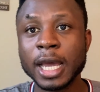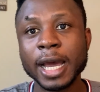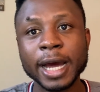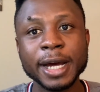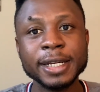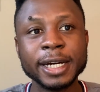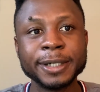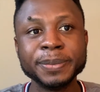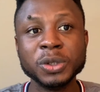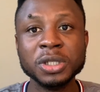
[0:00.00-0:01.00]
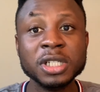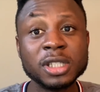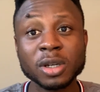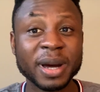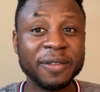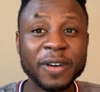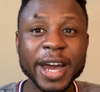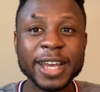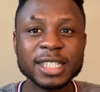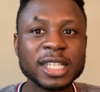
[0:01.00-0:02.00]
and you need some
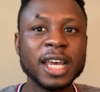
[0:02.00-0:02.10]
advice,